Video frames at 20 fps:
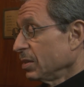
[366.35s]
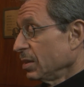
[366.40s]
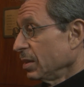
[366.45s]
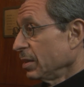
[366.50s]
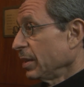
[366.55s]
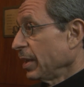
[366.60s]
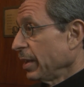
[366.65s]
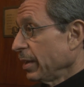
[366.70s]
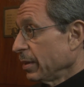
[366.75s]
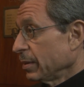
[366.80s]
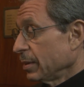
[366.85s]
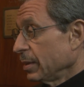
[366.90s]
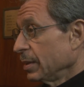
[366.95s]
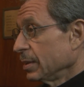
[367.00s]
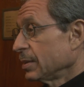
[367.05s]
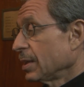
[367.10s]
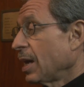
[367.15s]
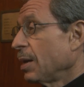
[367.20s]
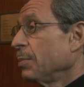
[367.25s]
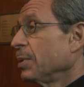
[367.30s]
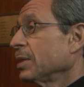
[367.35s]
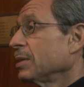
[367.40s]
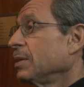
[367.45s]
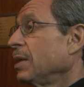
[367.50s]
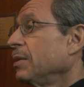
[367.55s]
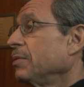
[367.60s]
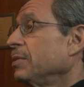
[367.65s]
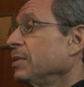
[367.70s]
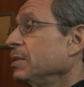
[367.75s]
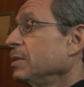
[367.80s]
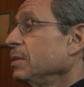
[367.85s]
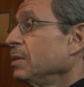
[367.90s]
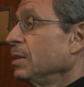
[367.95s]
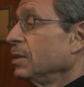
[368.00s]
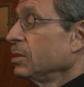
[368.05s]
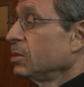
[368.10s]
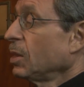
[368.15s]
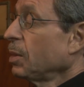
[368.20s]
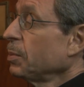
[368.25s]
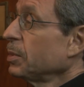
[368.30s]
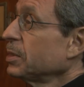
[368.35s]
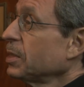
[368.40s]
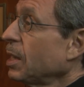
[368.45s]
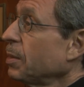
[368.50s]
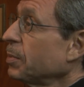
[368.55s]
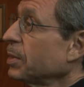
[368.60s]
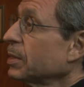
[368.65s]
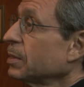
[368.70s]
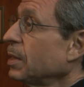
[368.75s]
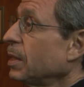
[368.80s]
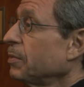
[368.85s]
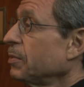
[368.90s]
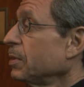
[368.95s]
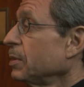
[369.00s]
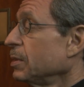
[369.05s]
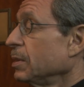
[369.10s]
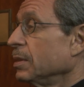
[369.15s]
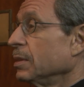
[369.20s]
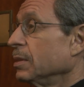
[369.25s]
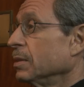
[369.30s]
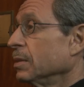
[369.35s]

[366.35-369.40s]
Are they at the atomic level, or subatomic level,